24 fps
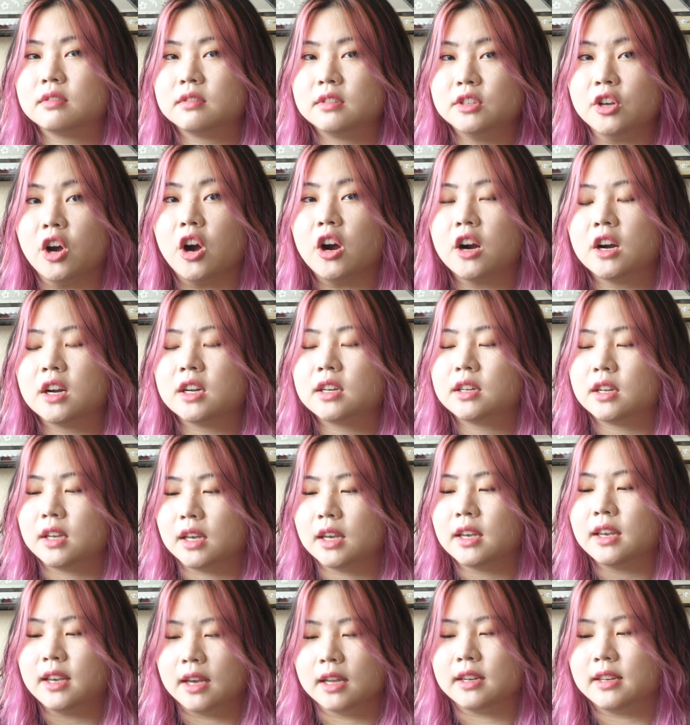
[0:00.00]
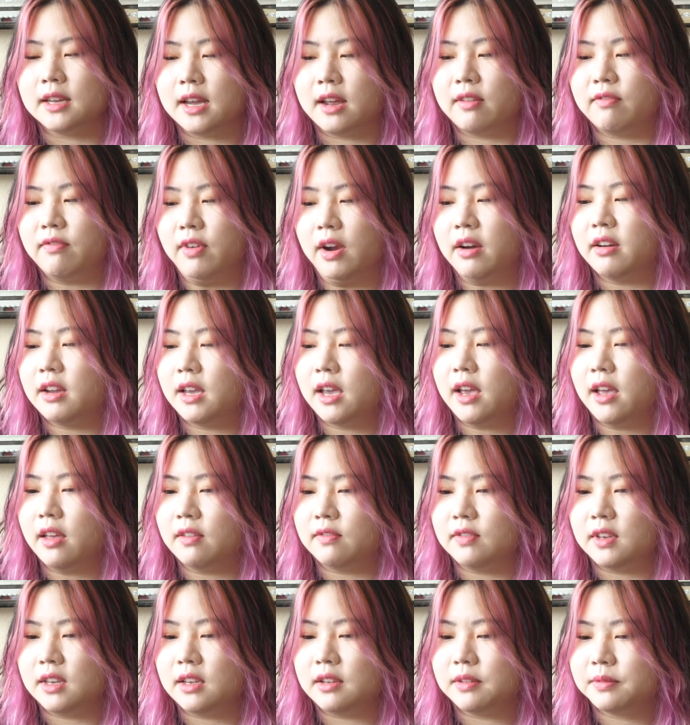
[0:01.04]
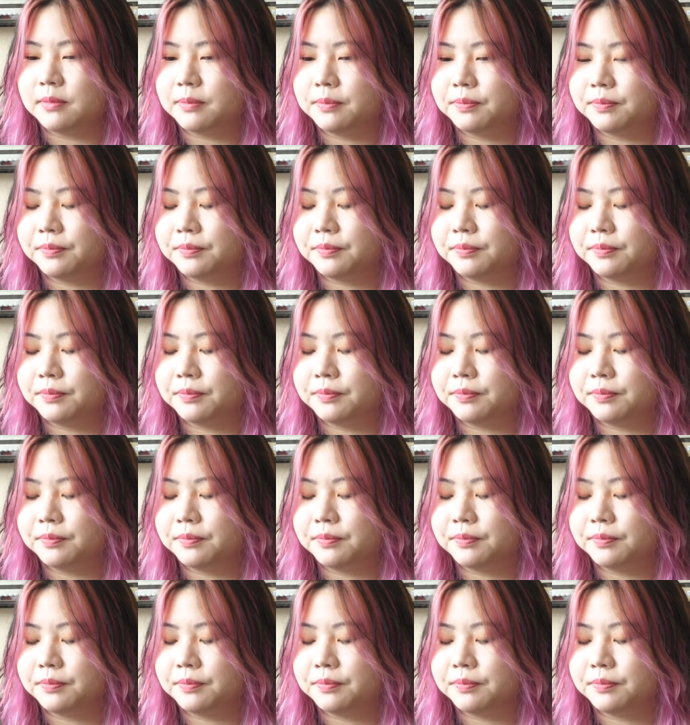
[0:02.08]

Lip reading: yarn, it can get very heavy.